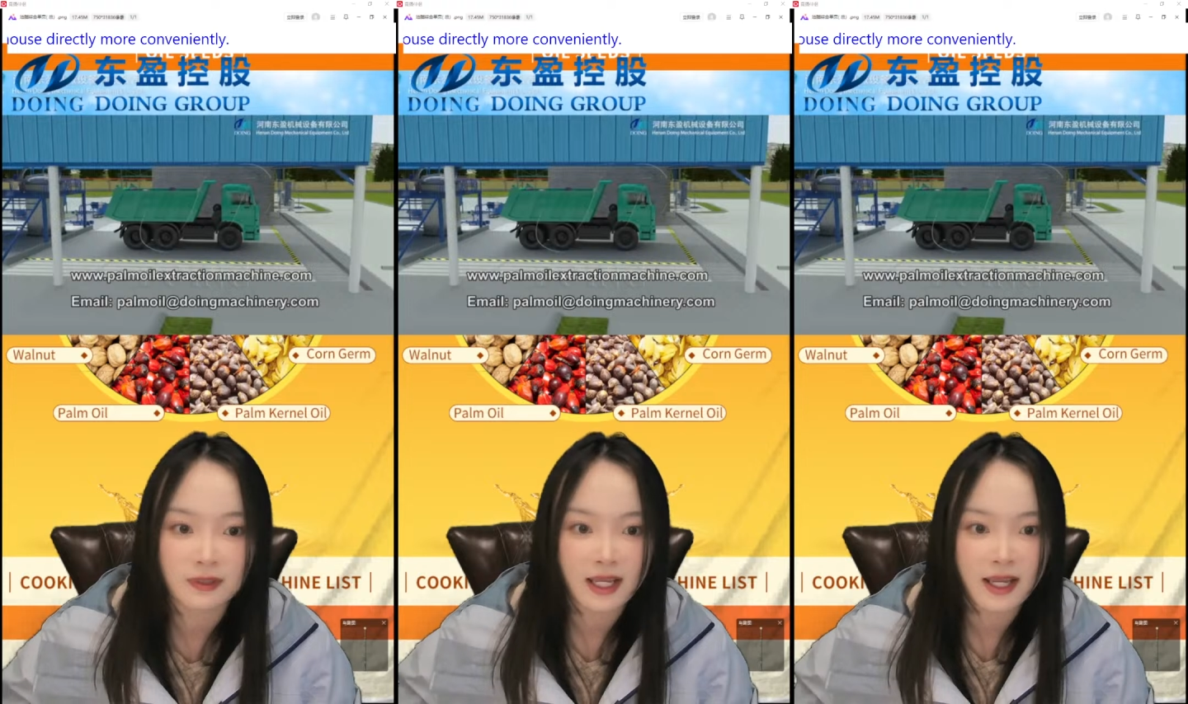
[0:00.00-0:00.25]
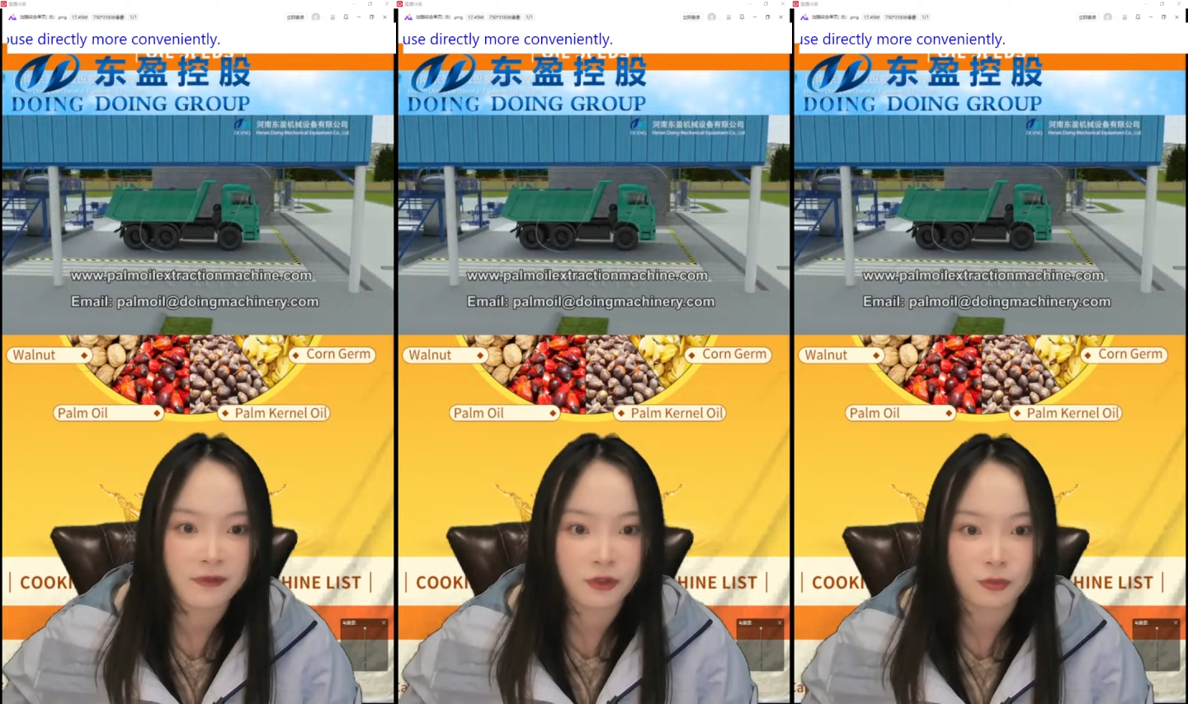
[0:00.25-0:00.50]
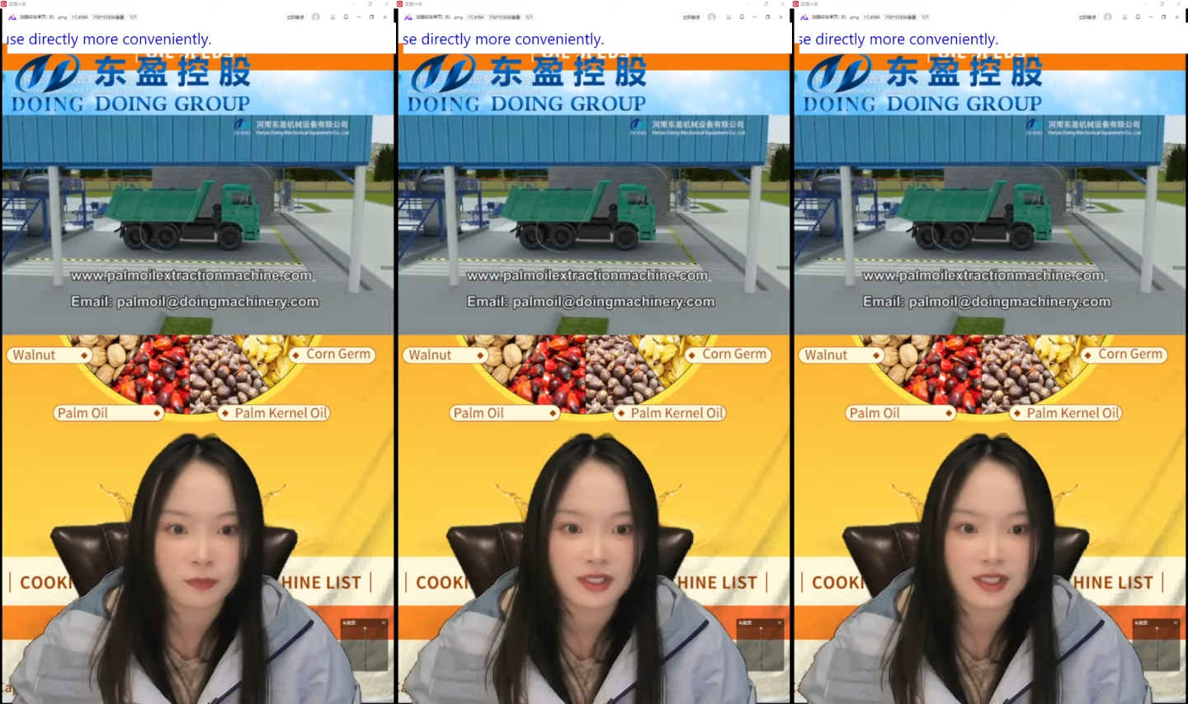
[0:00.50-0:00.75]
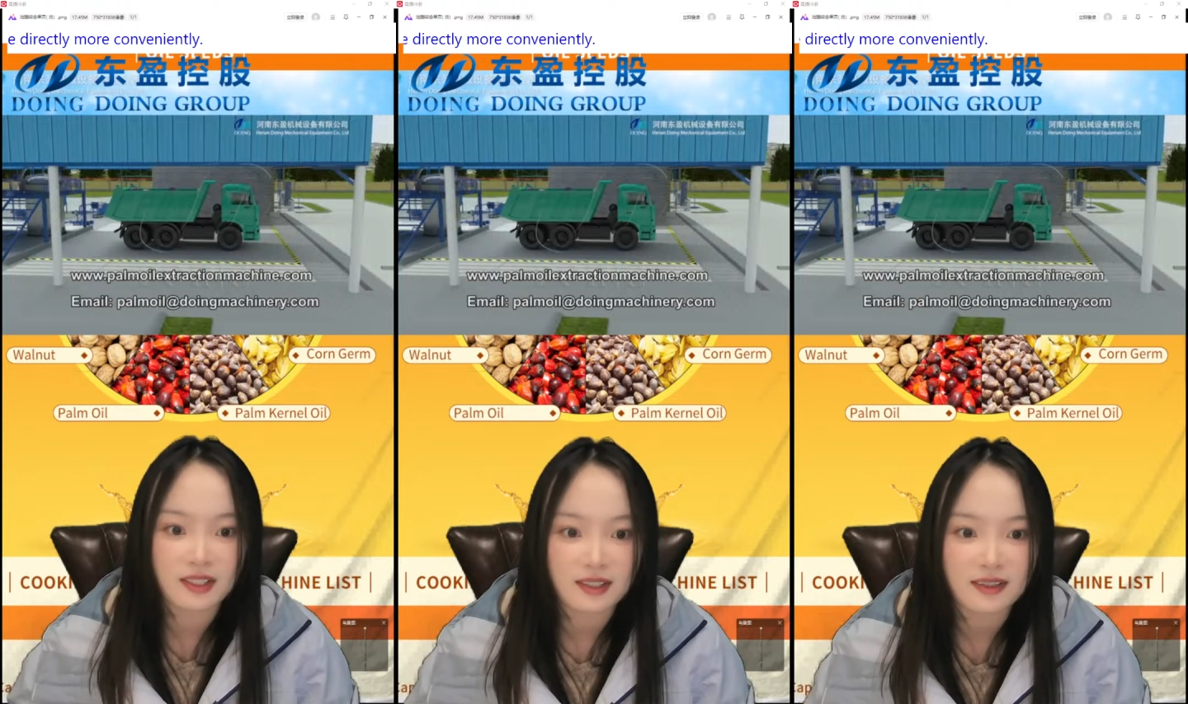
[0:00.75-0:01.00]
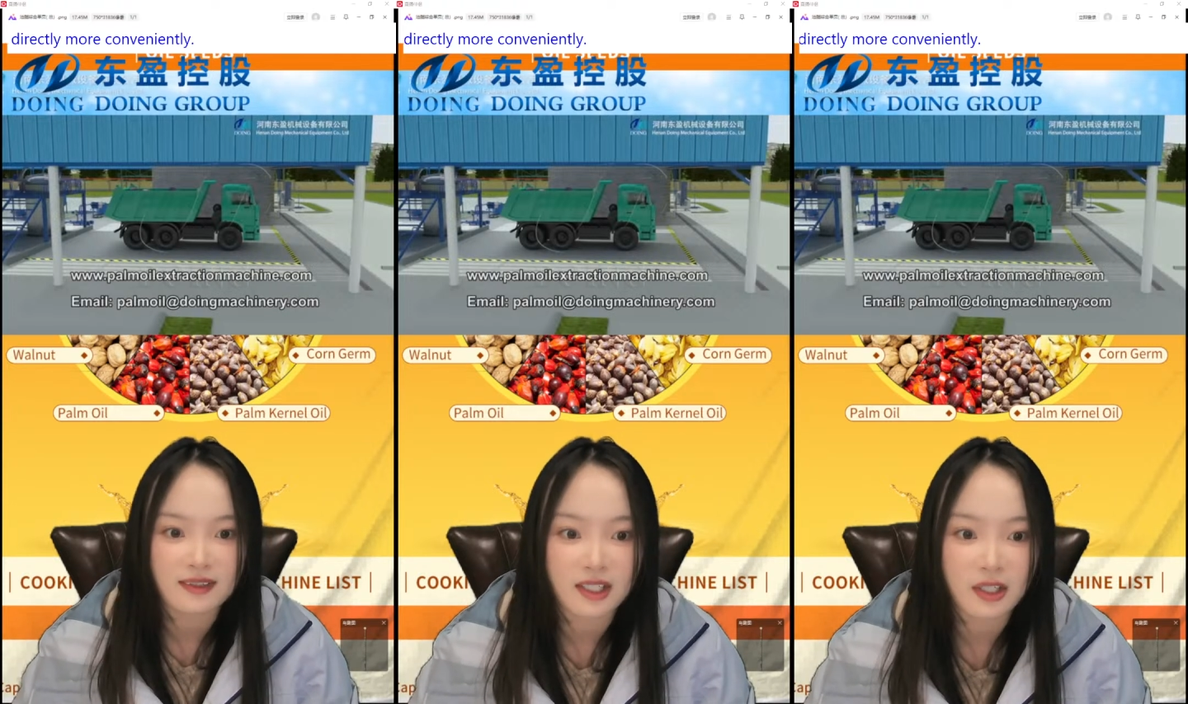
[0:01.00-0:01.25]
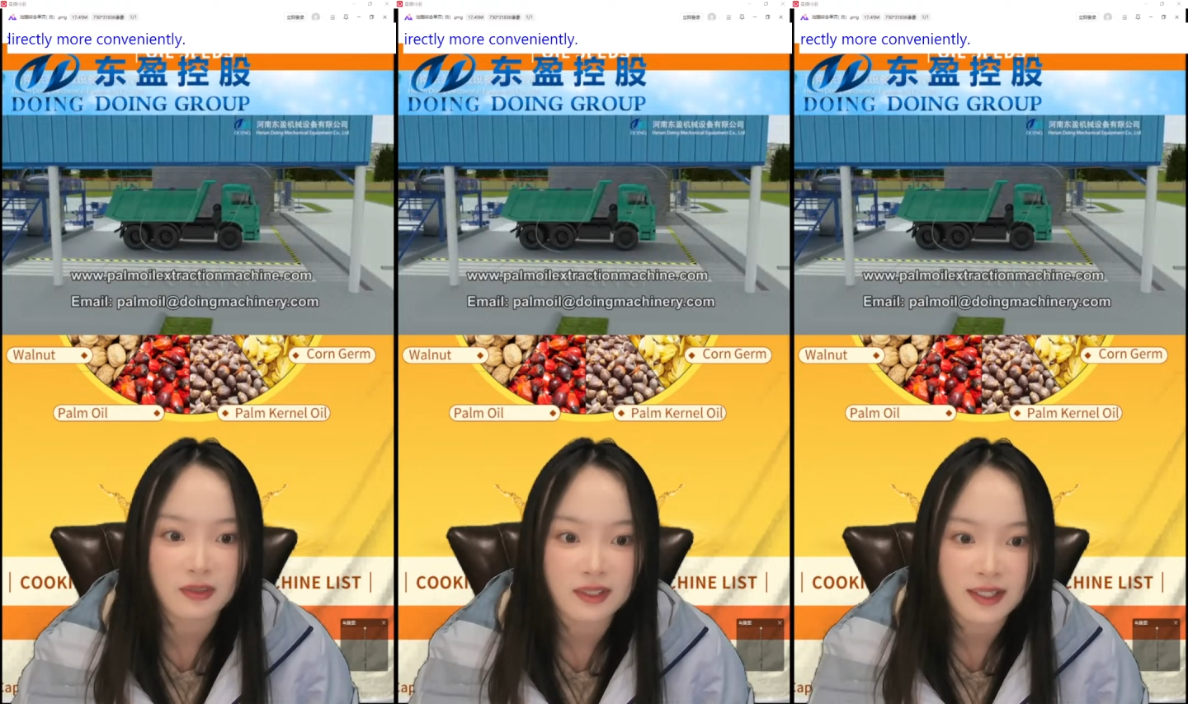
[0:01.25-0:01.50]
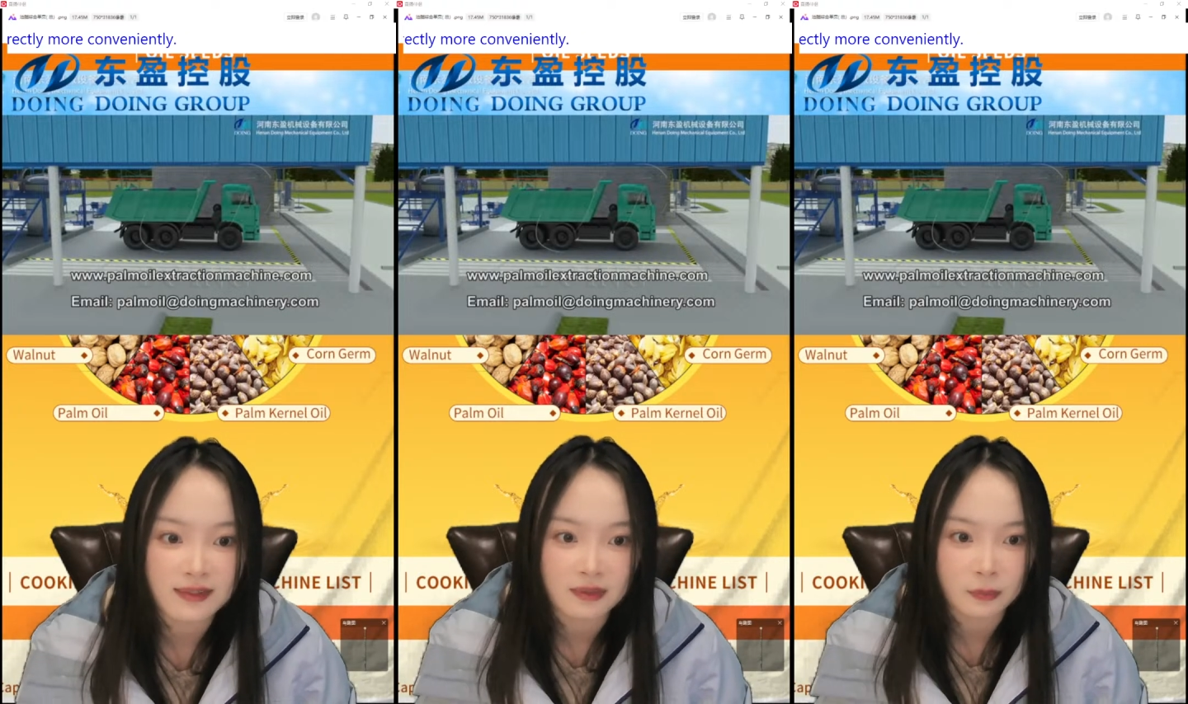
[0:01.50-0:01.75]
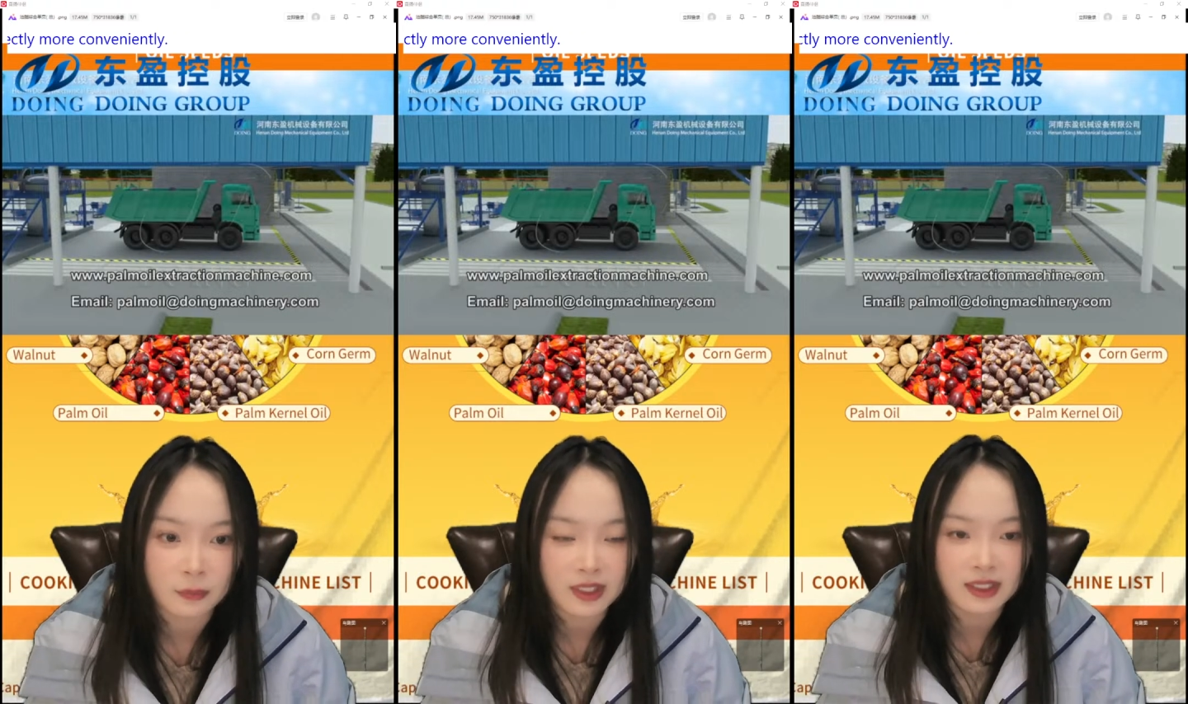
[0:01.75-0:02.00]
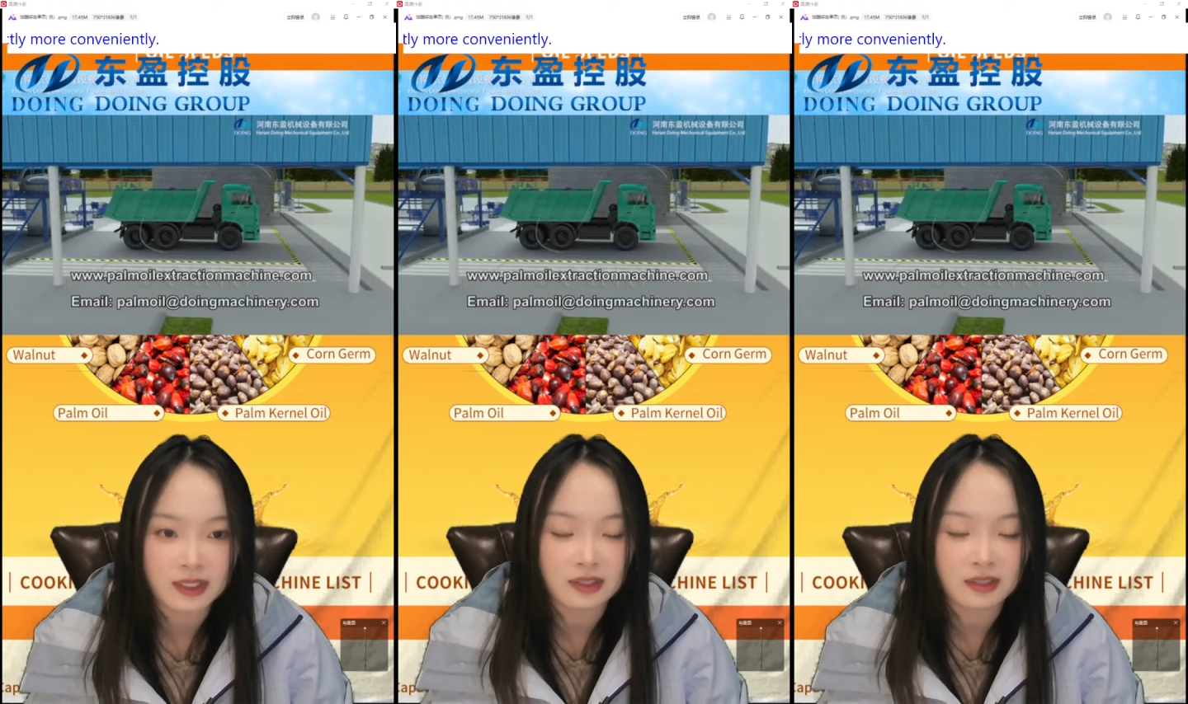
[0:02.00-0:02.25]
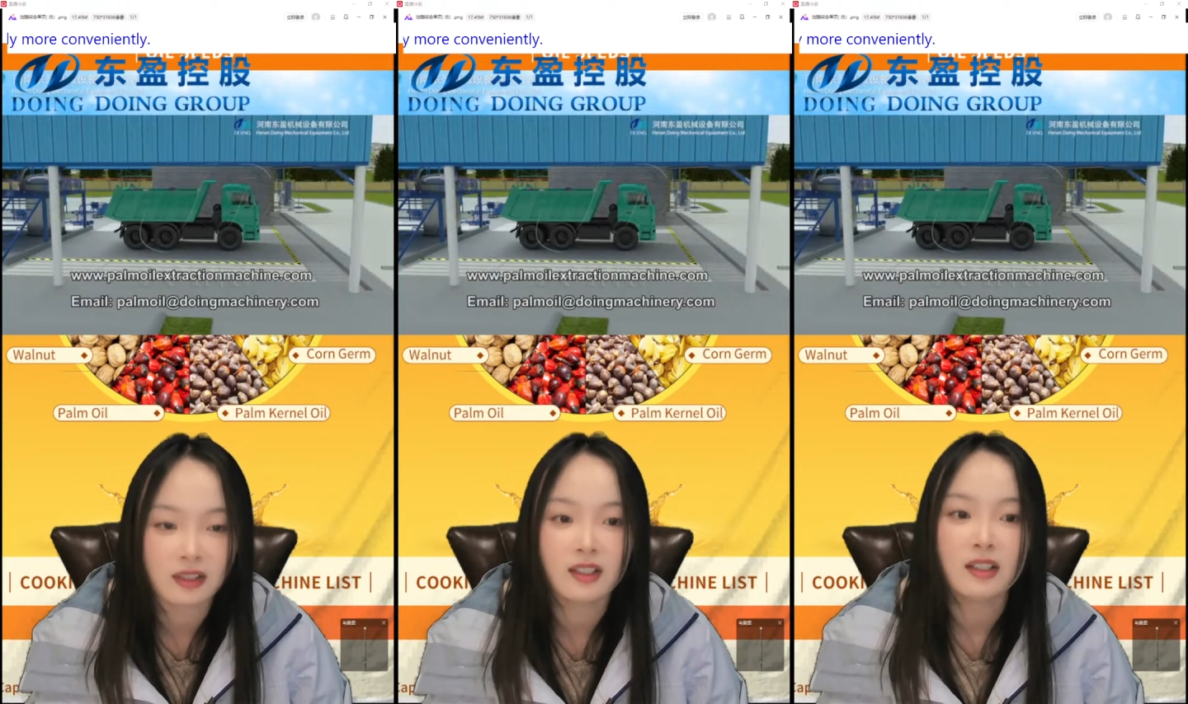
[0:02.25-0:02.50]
have to be sterilized within